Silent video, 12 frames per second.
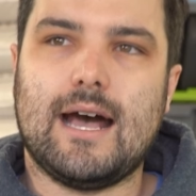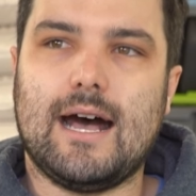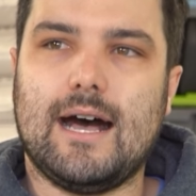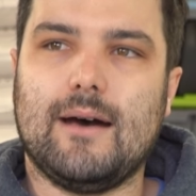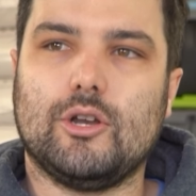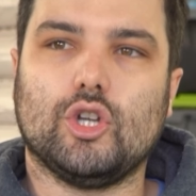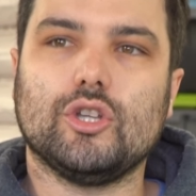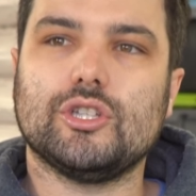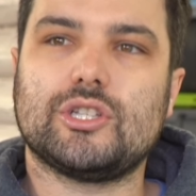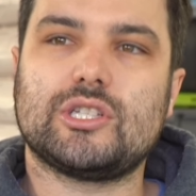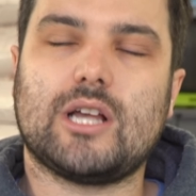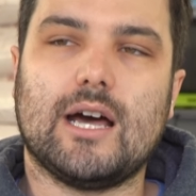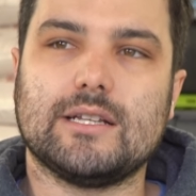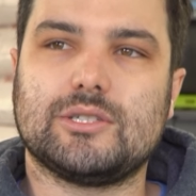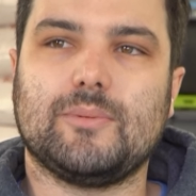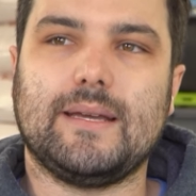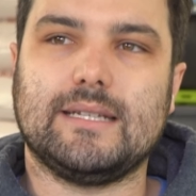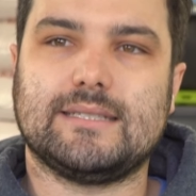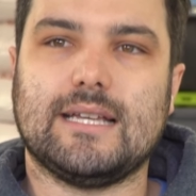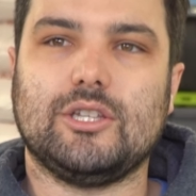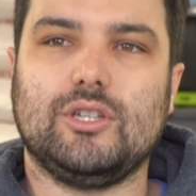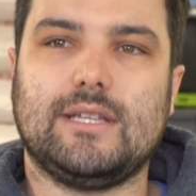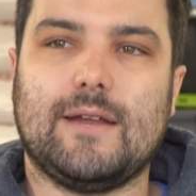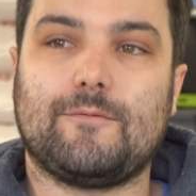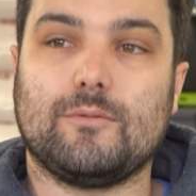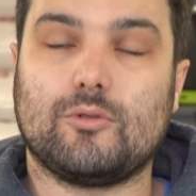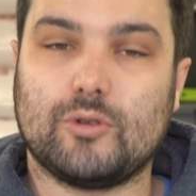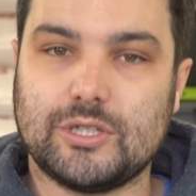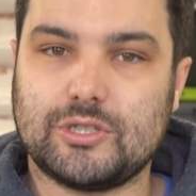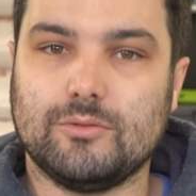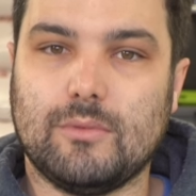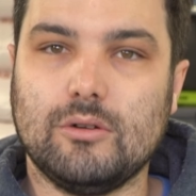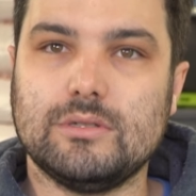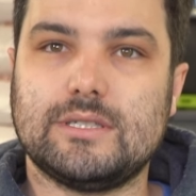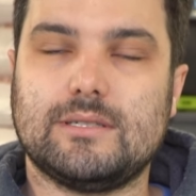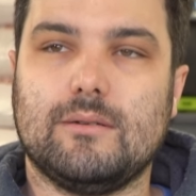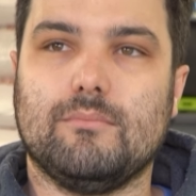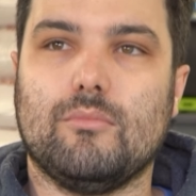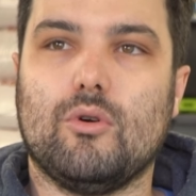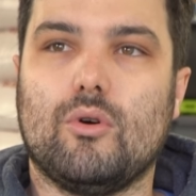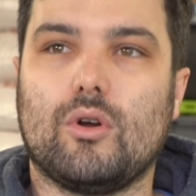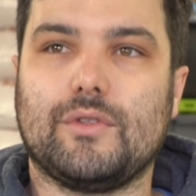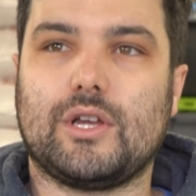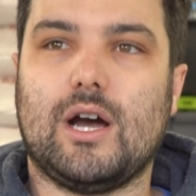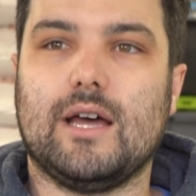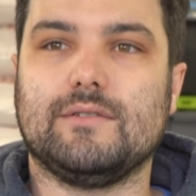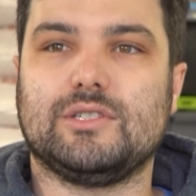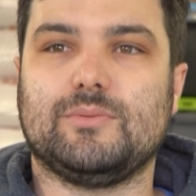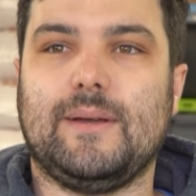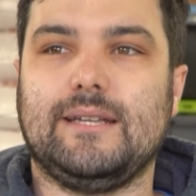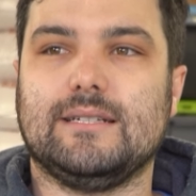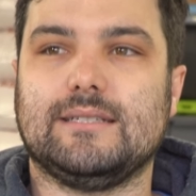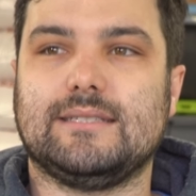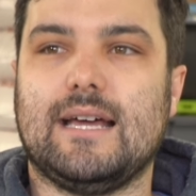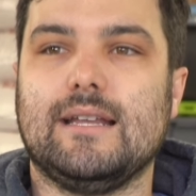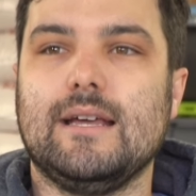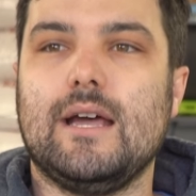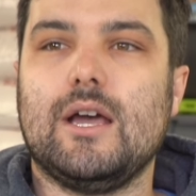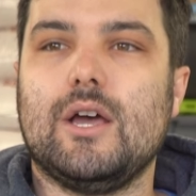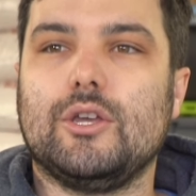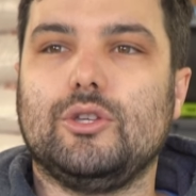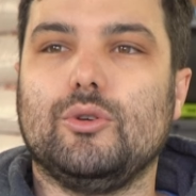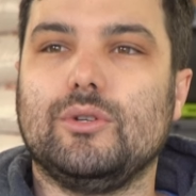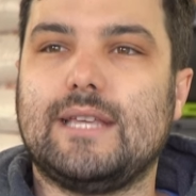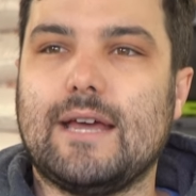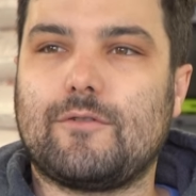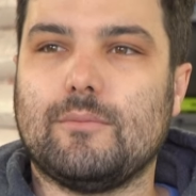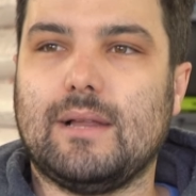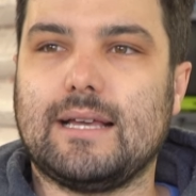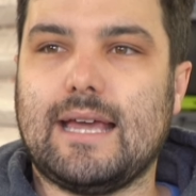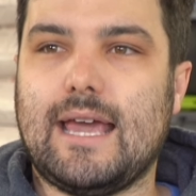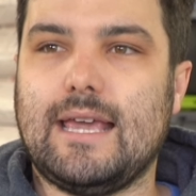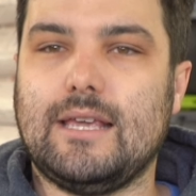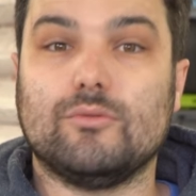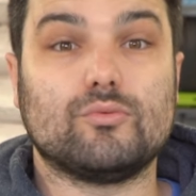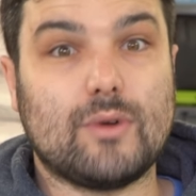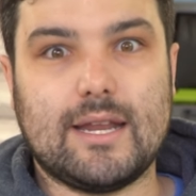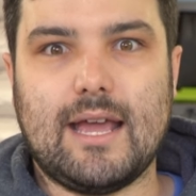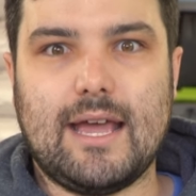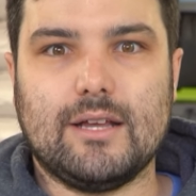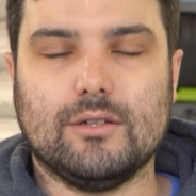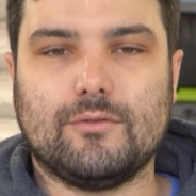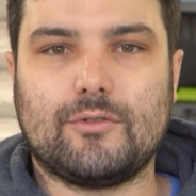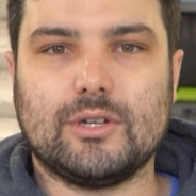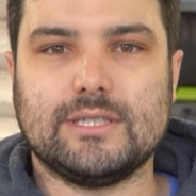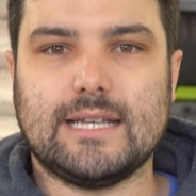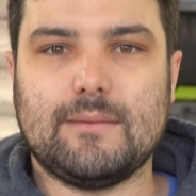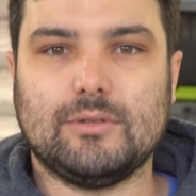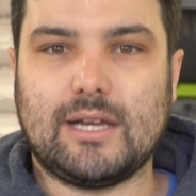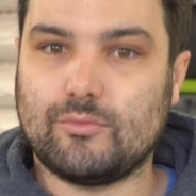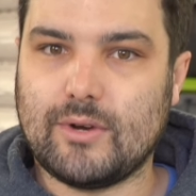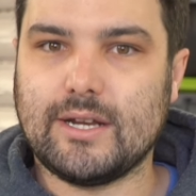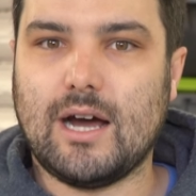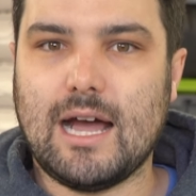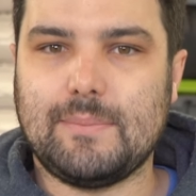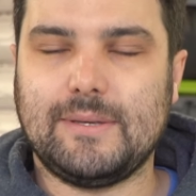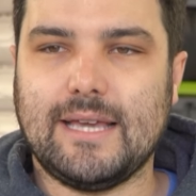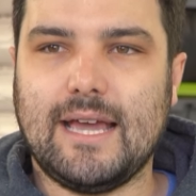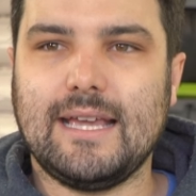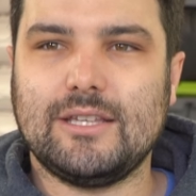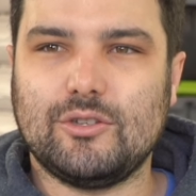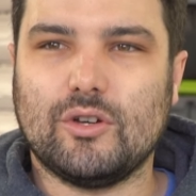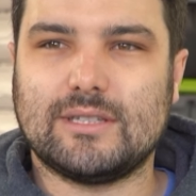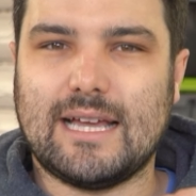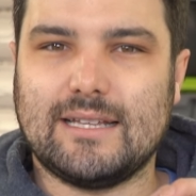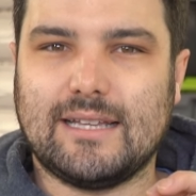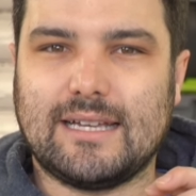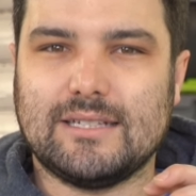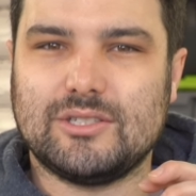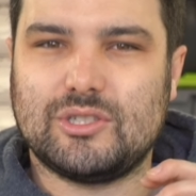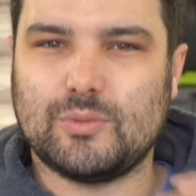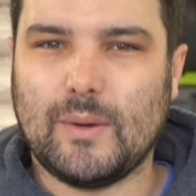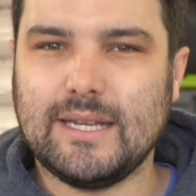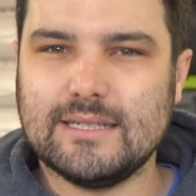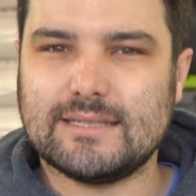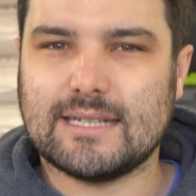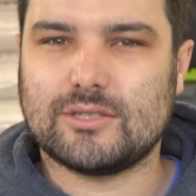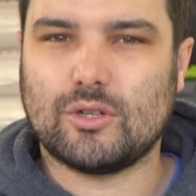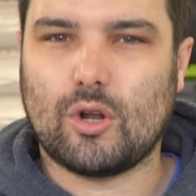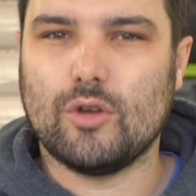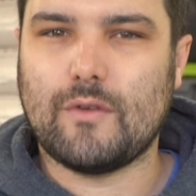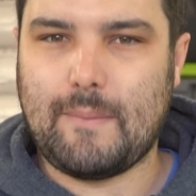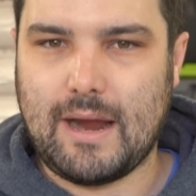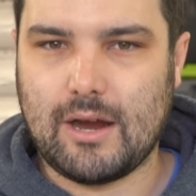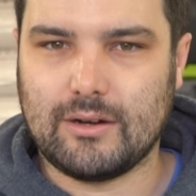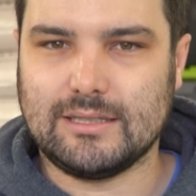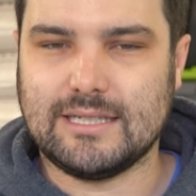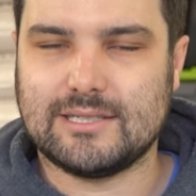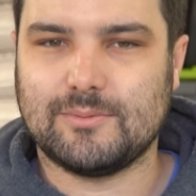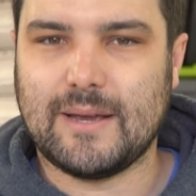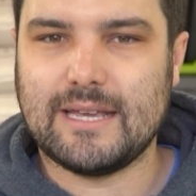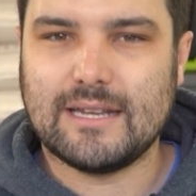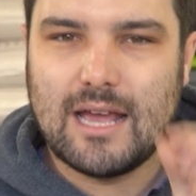Not this kind of sweetness that you get from crystal malts, more of the kind of sweetness that you would get from like a red ale, for example, like a red IPA. You got that like sweetness that's not overpoweringly sweet.